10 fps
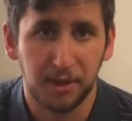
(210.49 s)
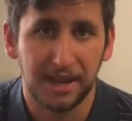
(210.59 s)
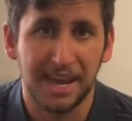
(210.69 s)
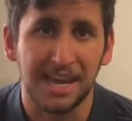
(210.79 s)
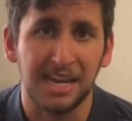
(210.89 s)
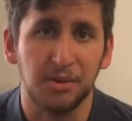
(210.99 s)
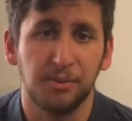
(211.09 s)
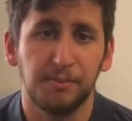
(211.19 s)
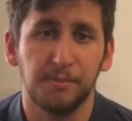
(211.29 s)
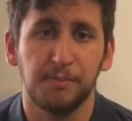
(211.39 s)
Okay, any
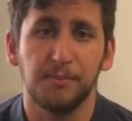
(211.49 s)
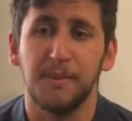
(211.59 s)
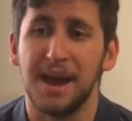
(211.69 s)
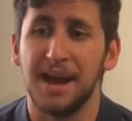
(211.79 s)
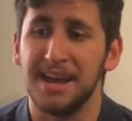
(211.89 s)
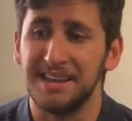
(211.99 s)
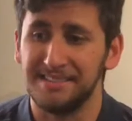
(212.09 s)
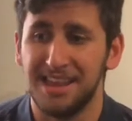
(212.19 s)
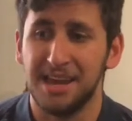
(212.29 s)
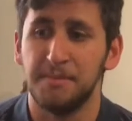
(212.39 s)

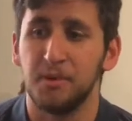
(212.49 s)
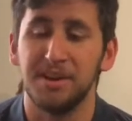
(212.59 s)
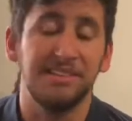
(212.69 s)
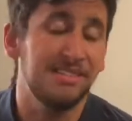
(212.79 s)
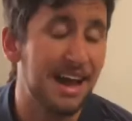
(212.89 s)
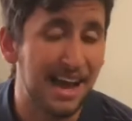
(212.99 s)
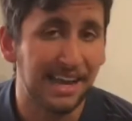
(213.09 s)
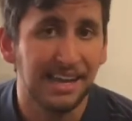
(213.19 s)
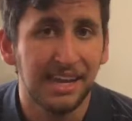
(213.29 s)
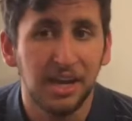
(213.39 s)
exam or any
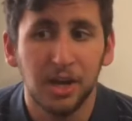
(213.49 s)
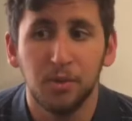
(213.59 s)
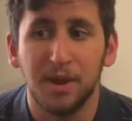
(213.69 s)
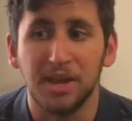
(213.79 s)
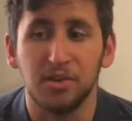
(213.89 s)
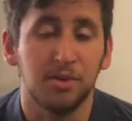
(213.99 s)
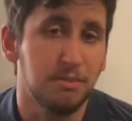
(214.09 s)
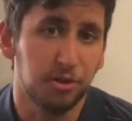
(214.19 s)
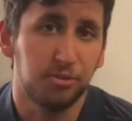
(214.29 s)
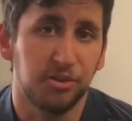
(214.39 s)
SAC where you're doing
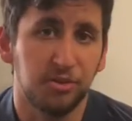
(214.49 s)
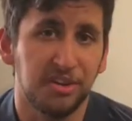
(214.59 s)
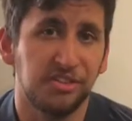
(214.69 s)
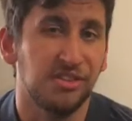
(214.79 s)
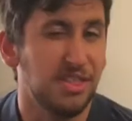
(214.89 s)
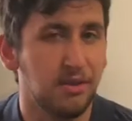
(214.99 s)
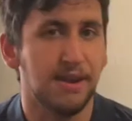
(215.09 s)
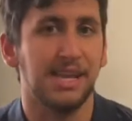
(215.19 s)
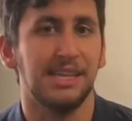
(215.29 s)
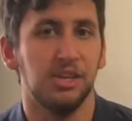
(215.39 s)
multiple choice questions,
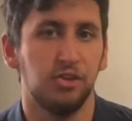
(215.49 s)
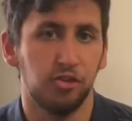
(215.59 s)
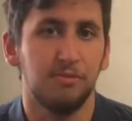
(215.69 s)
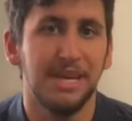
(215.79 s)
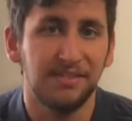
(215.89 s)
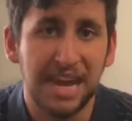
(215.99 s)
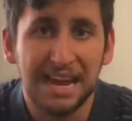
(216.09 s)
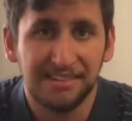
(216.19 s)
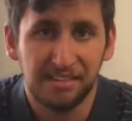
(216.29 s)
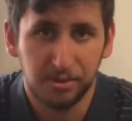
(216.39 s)
theoretically you should be given
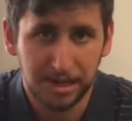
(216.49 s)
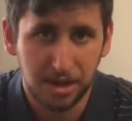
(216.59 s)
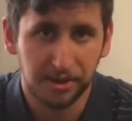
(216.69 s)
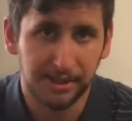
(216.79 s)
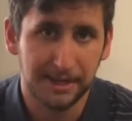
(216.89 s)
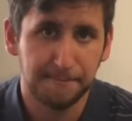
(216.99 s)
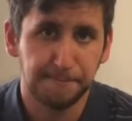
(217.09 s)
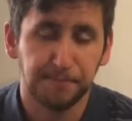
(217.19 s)
access to a calculator.